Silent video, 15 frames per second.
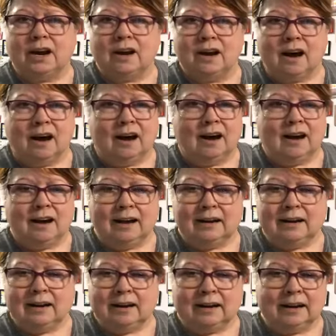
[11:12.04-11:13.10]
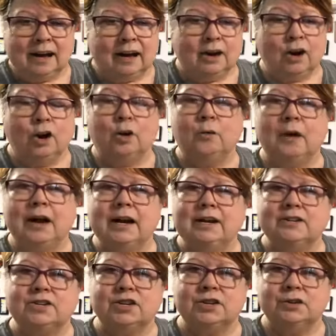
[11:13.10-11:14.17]
working on getting
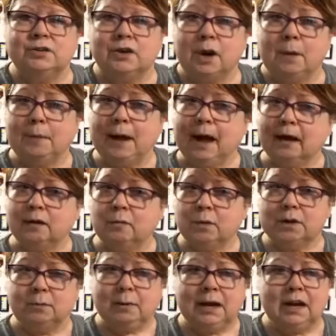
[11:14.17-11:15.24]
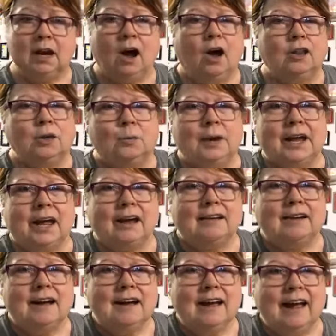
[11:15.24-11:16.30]
her ready to come back with me on the
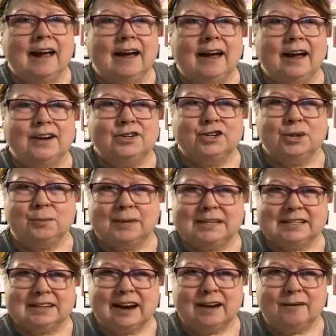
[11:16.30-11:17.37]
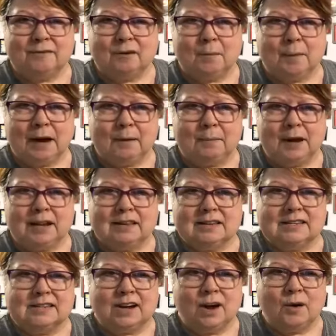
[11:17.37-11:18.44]
weekend, and she'll be staying for about a
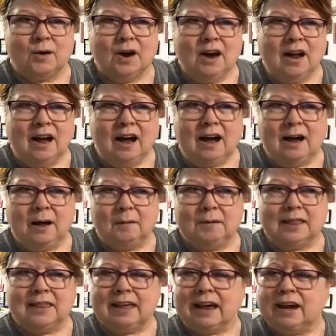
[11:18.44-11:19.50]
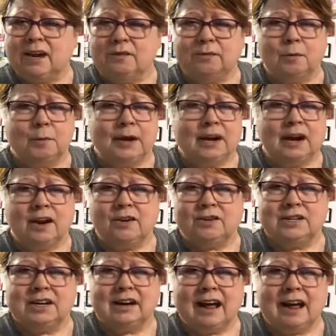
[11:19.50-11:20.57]
month. So thank you for
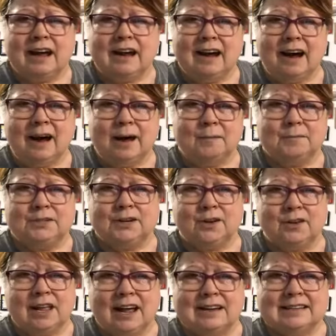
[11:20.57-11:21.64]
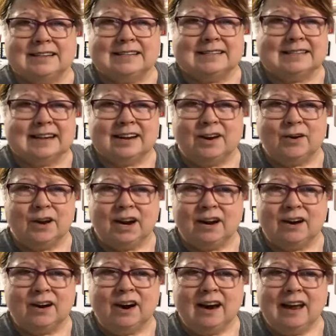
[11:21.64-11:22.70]
being here today. I'm so glad to see
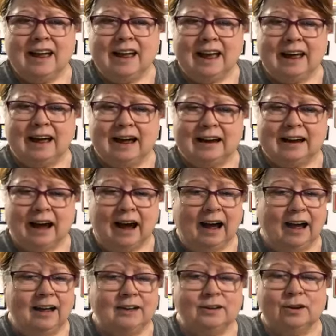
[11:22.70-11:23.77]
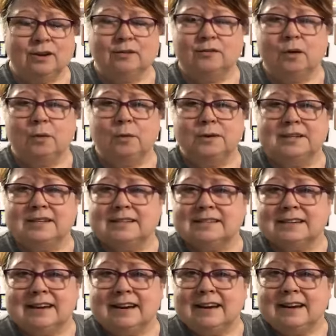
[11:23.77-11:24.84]
you here, and I look
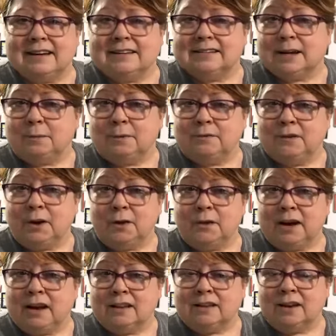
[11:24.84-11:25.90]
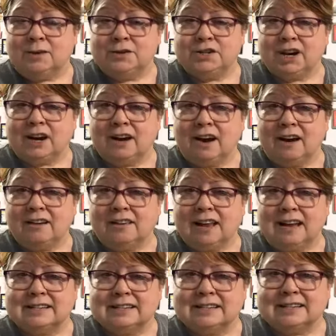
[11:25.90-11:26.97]
forward to seeing some of you in those
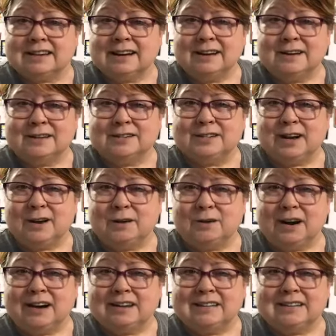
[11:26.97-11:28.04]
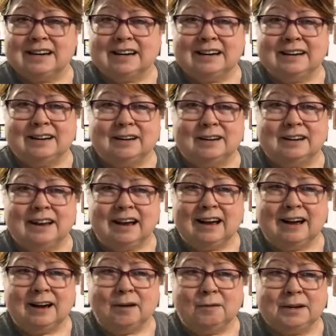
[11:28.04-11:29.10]
GenCon classes. So
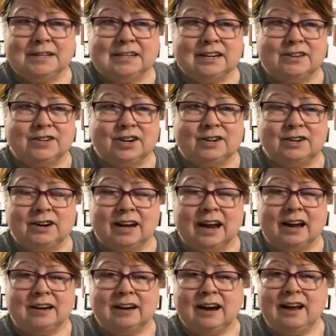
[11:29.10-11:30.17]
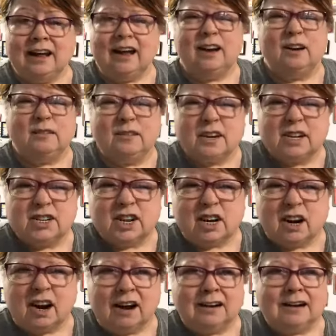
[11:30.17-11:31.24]
until we see each other again, head over
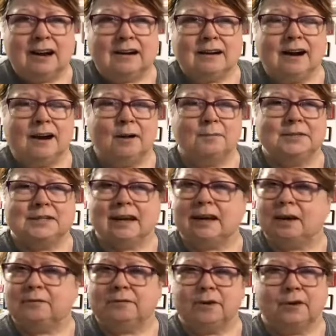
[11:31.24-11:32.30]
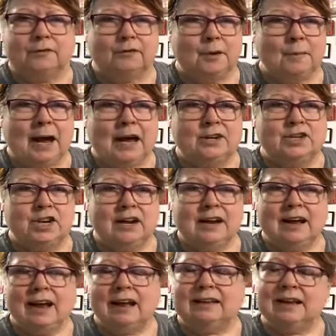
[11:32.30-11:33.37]
to GenCon.com, sign up for your free
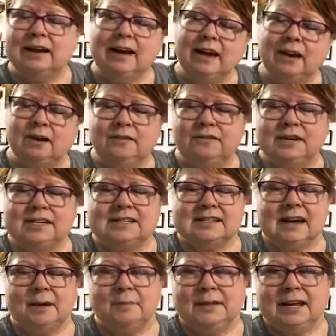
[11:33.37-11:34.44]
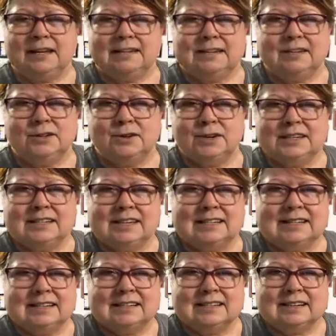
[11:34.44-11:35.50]
badge, and then head over to
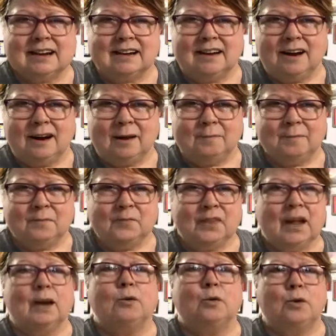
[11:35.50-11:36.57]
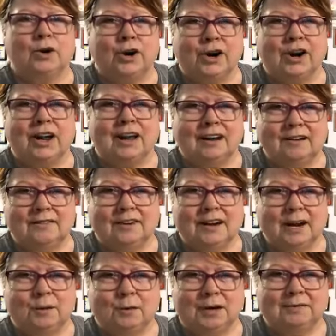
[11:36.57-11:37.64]
StabThingsIntoExistence.com and order your
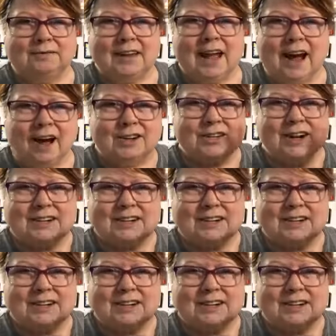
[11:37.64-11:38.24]
kit if you need one.